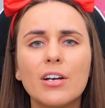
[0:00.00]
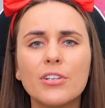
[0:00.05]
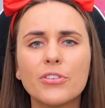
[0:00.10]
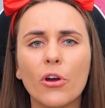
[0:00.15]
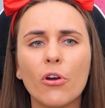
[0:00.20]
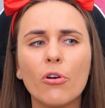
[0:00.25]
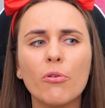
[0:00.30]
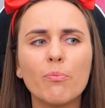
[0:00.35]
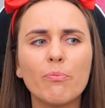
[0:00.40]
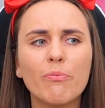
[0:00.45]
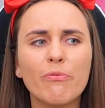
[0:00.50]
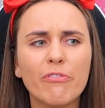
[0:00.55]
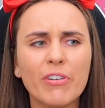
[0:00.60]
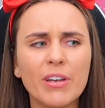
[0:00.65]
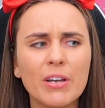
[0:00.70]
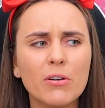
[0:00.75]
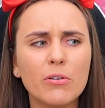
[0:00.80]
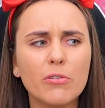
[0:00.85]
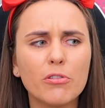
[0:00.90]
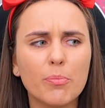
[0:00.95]
Don't
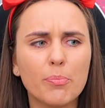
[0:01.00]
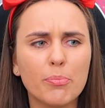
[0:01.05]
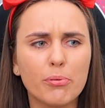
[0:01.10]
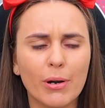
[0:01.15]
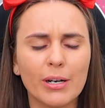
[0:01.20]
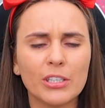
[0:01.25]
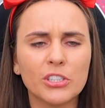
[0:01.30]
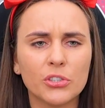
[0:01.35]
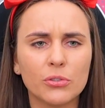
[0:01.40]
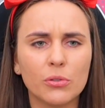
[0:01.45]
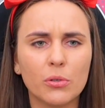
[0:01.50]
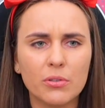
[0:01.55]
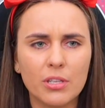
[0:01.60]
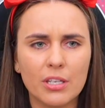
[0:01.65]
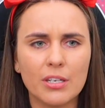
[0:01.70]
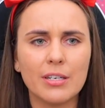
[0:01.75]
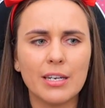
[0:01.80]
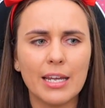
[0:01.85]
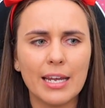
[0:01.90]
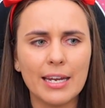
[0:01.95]
feel the pressure or
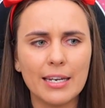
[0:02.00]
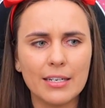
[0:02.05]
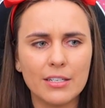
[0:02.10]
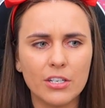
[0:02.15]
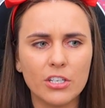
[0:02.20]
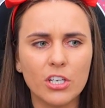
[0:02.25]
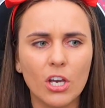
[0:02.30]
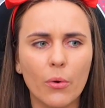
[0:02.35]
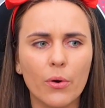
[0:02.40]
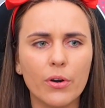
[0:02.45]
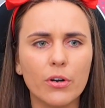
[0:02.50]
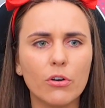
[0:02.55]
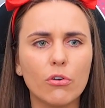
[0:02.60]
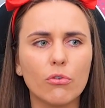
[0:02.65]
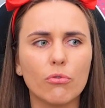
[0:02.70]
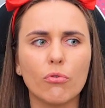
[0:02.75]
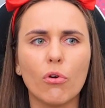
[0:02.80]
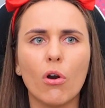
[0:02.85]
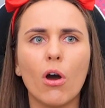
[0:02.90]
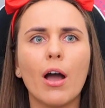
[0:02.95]
the need to go and
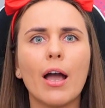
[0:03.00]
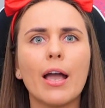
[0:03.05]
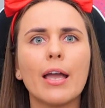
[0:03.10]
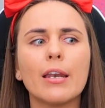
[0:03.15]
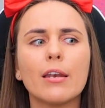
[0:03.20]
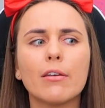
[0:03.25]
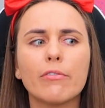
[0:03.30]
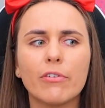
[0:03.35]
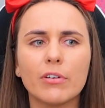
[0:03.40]
grind